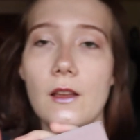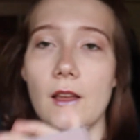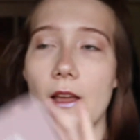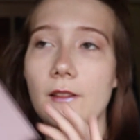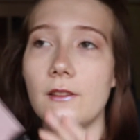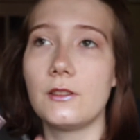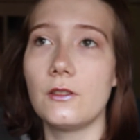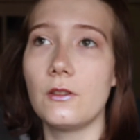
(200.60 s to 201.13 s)

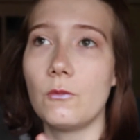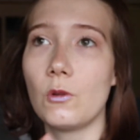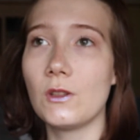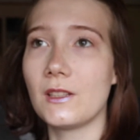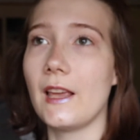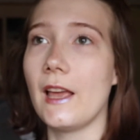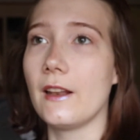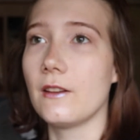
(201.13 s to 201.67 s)
And
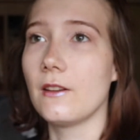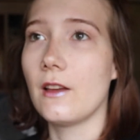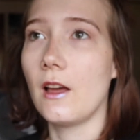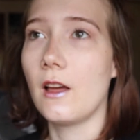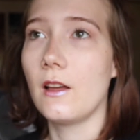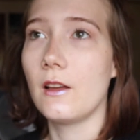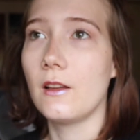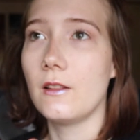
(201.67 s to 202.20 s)
once again,
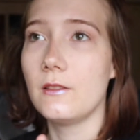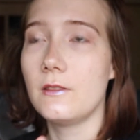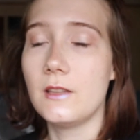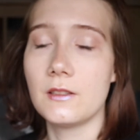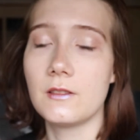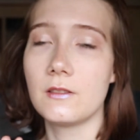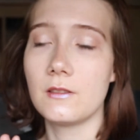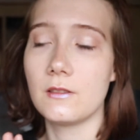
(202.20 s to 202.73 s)

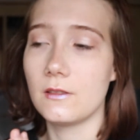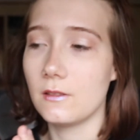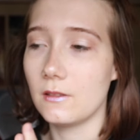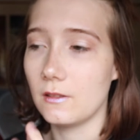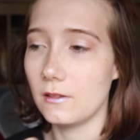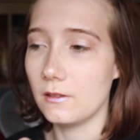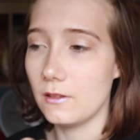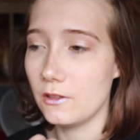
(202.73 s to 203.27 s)
this
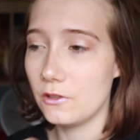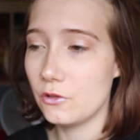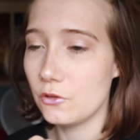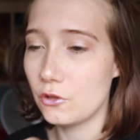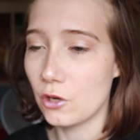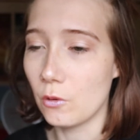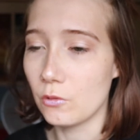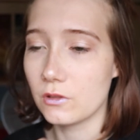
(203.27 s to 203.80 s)

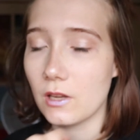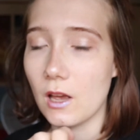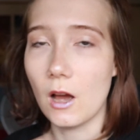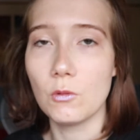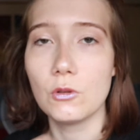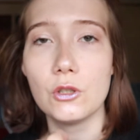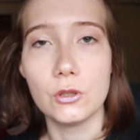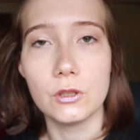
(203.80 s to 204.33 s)
just shows
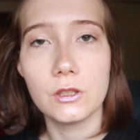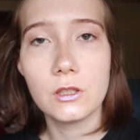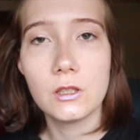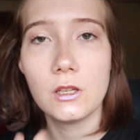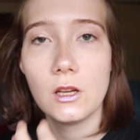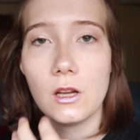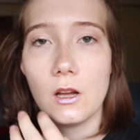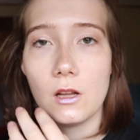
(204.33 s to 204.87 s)
how good
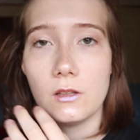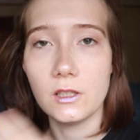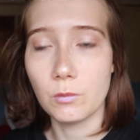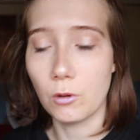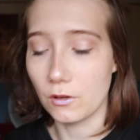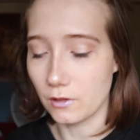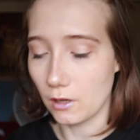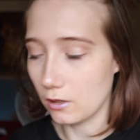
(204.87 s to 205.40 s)
these
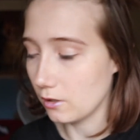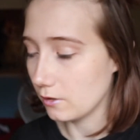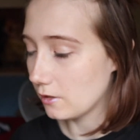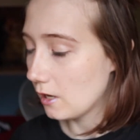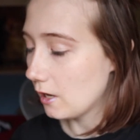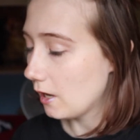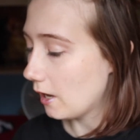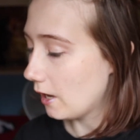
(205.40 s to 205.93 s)
products are. Because
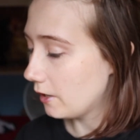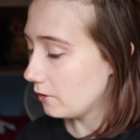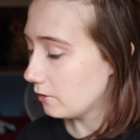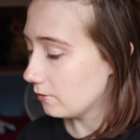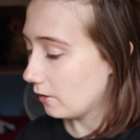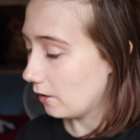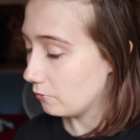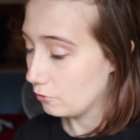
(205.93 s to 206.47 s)
I
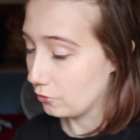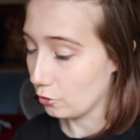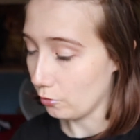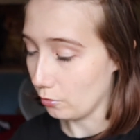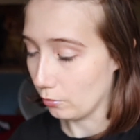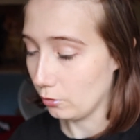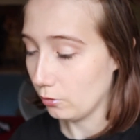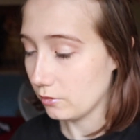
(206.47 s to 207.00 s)
have to show
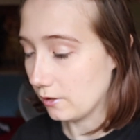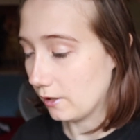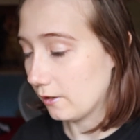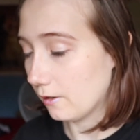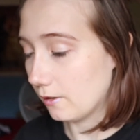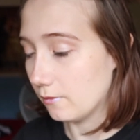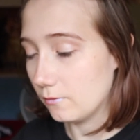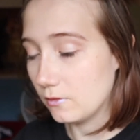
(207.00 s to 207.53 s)
you what it looks
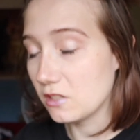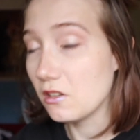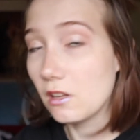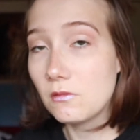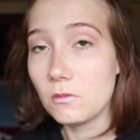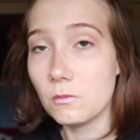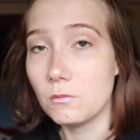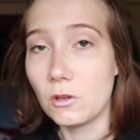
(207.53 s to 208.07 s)
like. There's
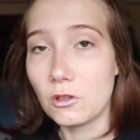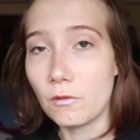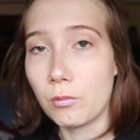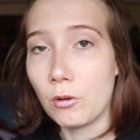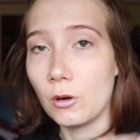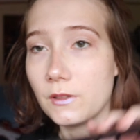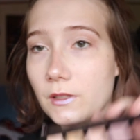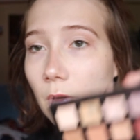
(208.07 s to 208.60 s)
not much of a
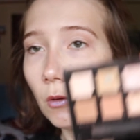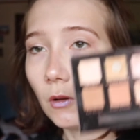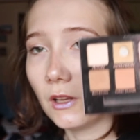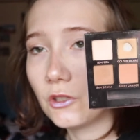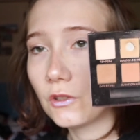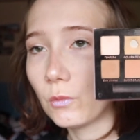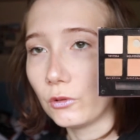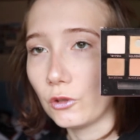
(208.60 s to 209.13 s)
progress at all. I
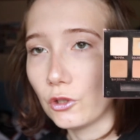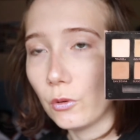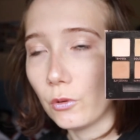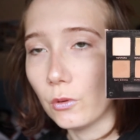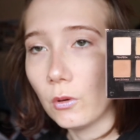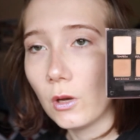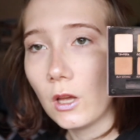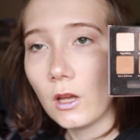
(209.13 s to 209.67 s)
just want to show
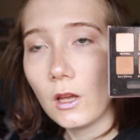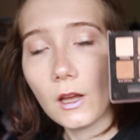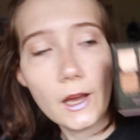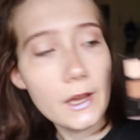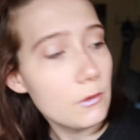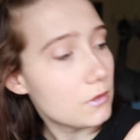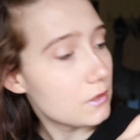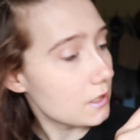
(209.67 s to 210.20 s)
you.
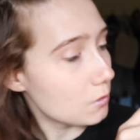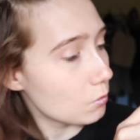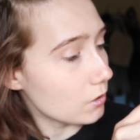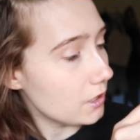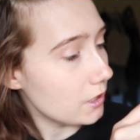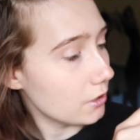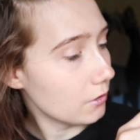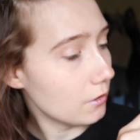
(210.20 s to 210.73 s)
I used this one
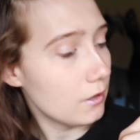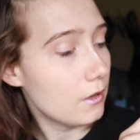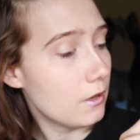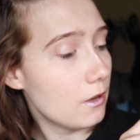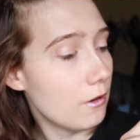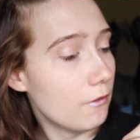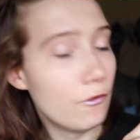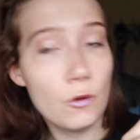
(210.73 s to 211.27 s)
here,
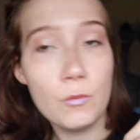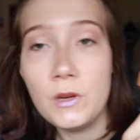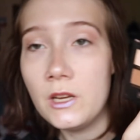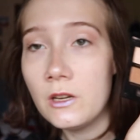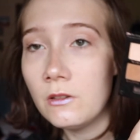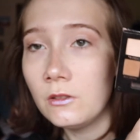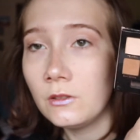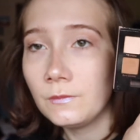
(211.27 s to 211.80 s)

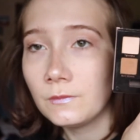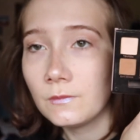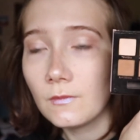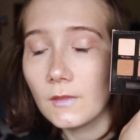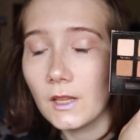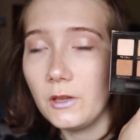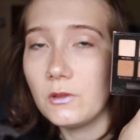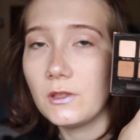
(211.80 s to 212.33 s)
Vermeer.
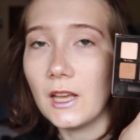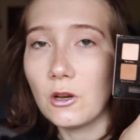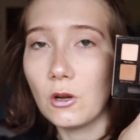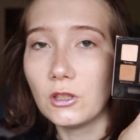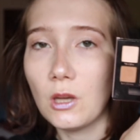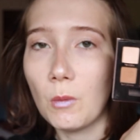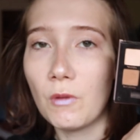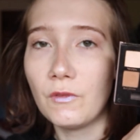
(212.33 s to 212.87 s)
I used that
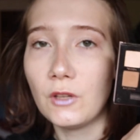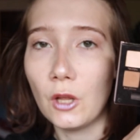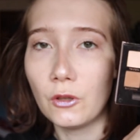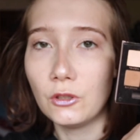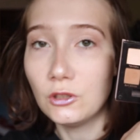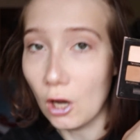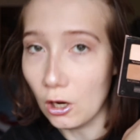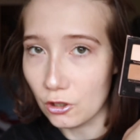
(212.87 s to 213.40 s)
on top of
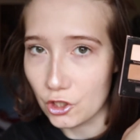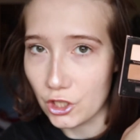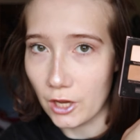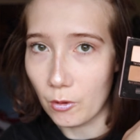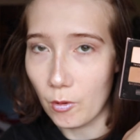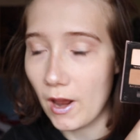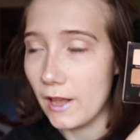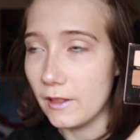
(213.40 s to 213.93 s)
another darker
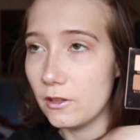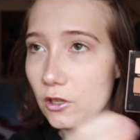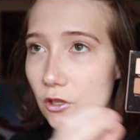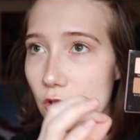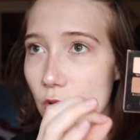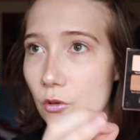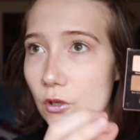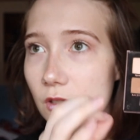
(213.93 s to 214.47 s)
shadow and
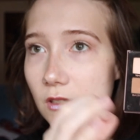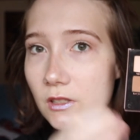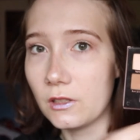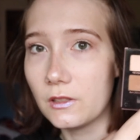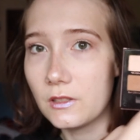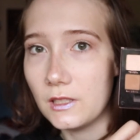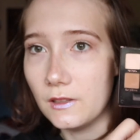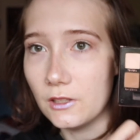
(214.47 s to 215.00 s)
you could
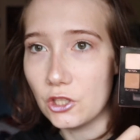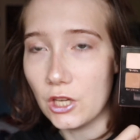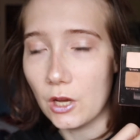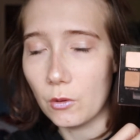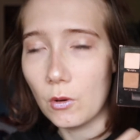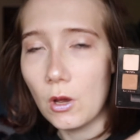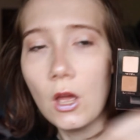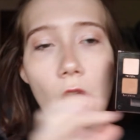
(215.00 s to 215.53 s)
still see the
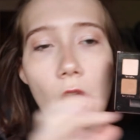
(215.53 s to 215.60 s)
shadow.